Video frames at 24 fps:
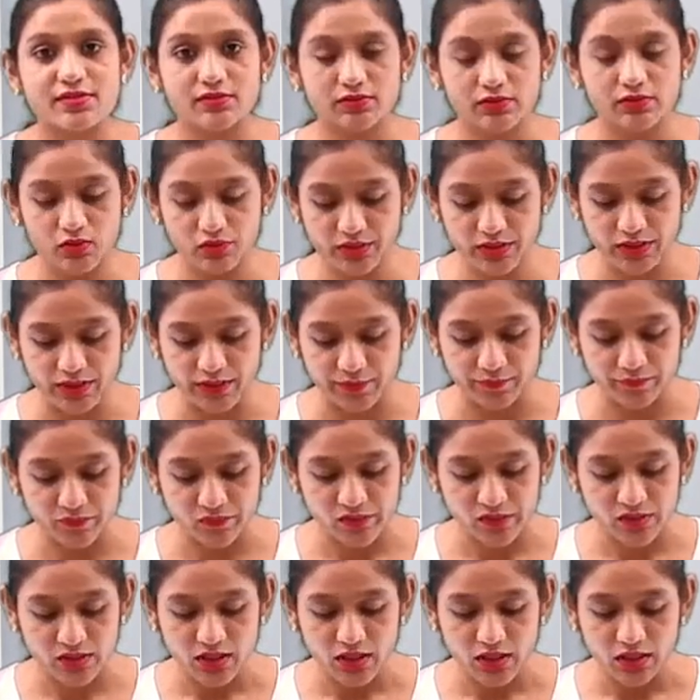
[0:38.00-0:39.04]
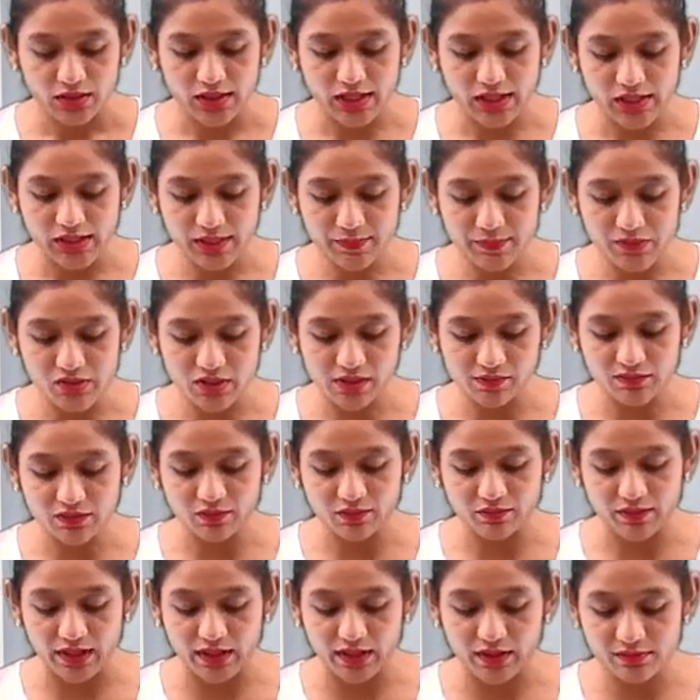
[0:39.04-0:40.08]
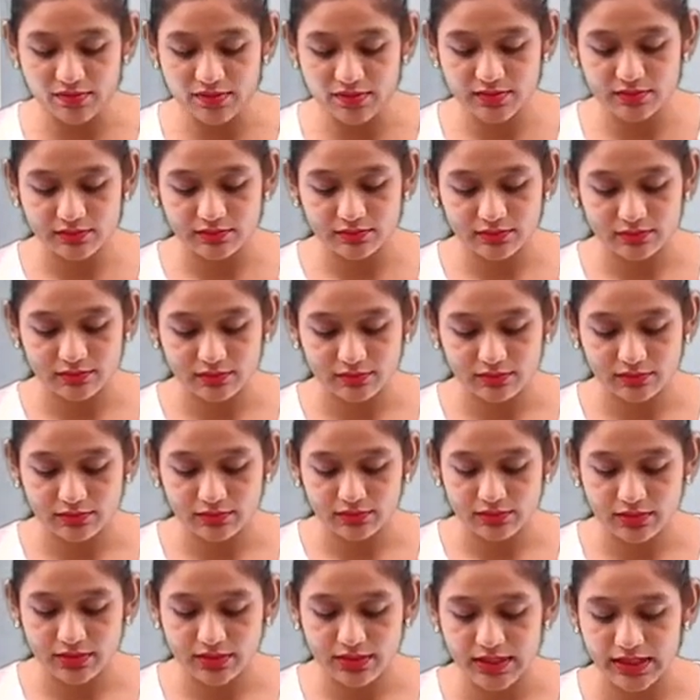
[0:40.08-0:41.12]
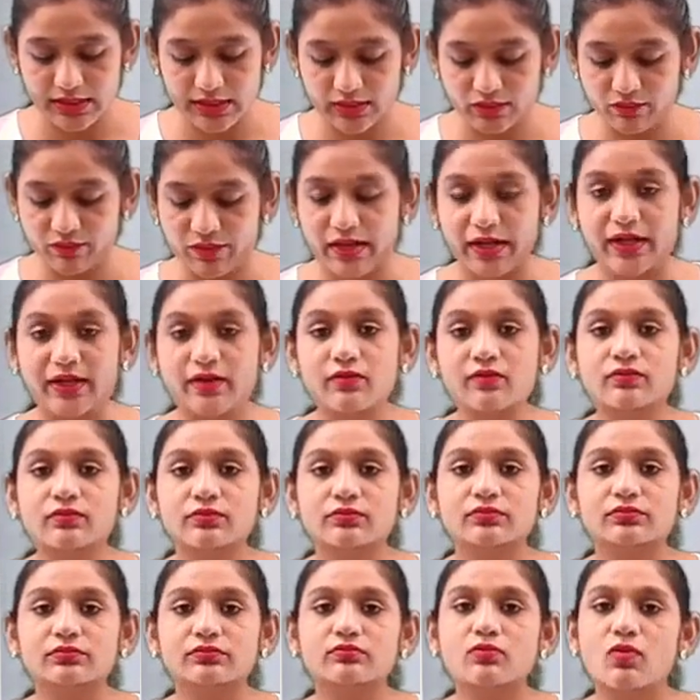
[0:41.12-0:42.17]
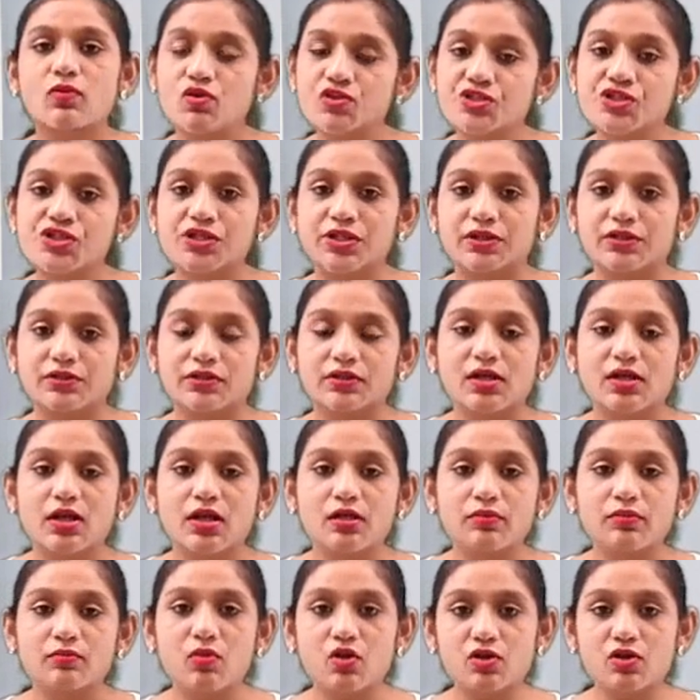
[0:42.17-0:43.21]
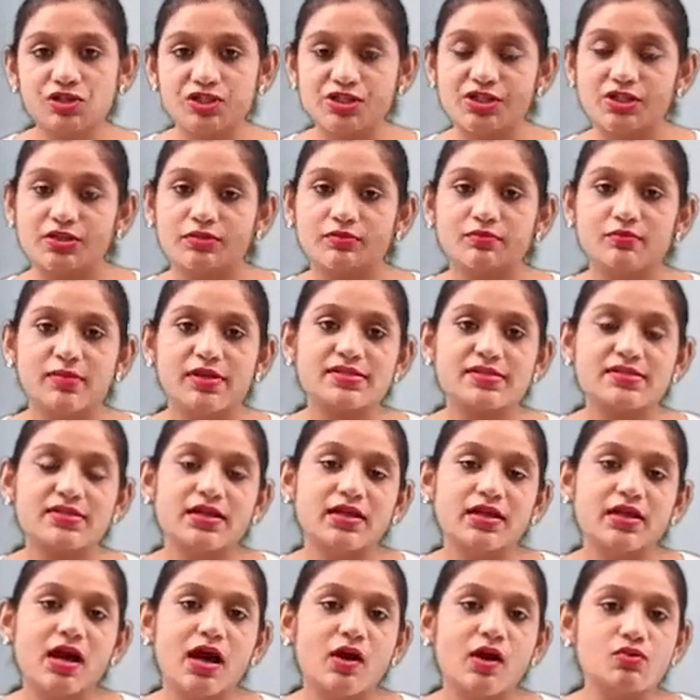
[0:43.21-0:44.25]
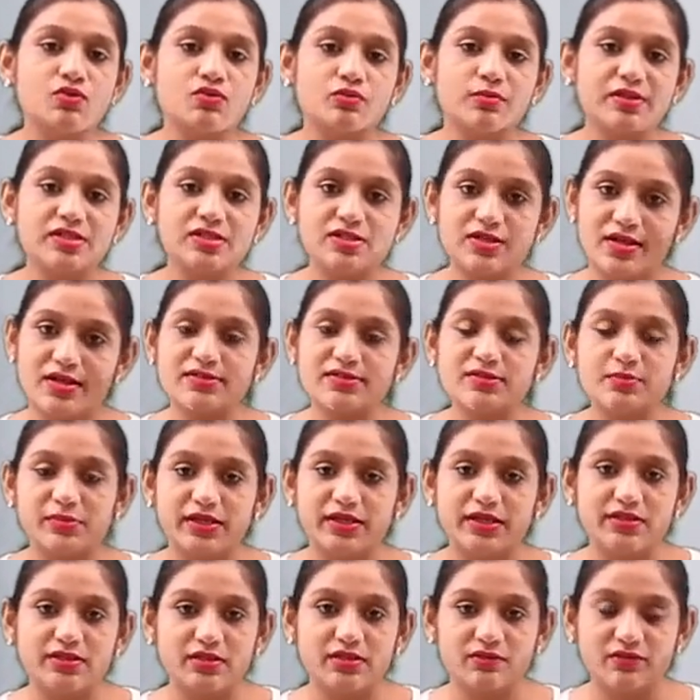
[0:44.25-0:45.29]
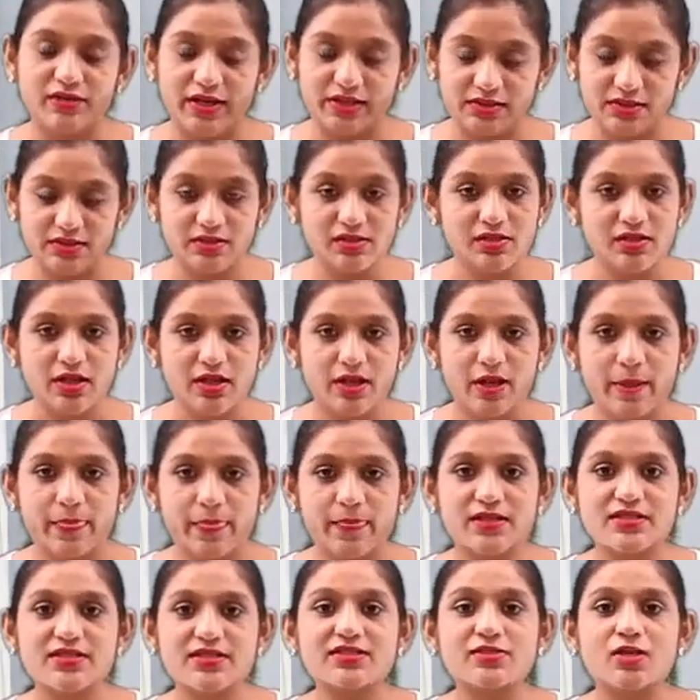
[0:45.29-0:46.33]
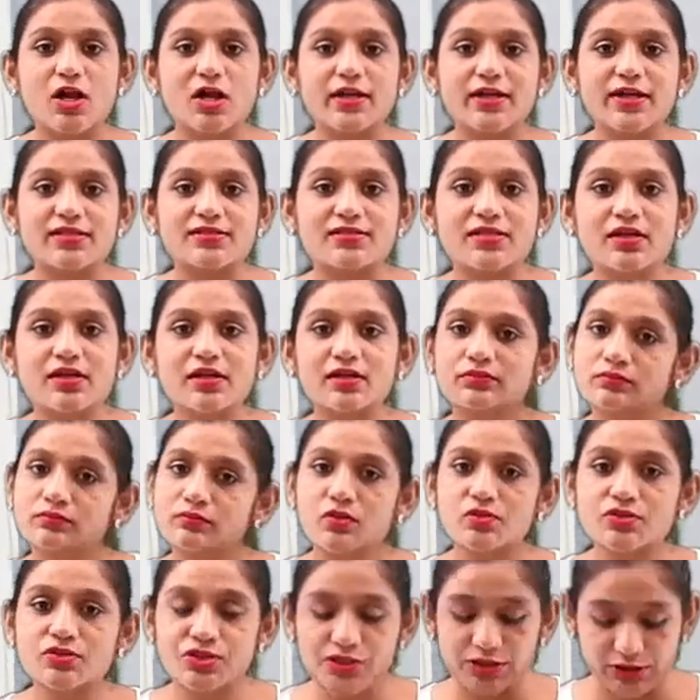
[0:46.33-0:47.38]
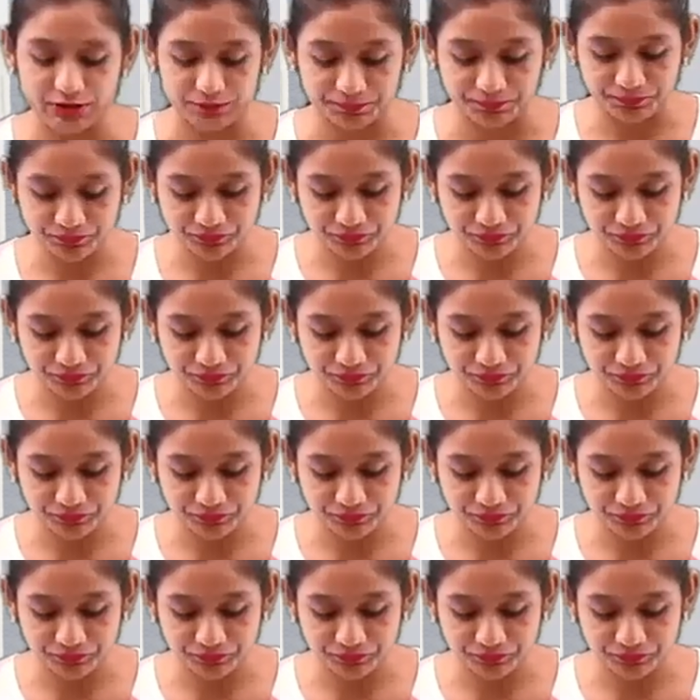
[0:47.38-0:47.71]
Okay, types of the waves and the wave motion. Motion means ki how to be transmitted factor. This is called as the motion.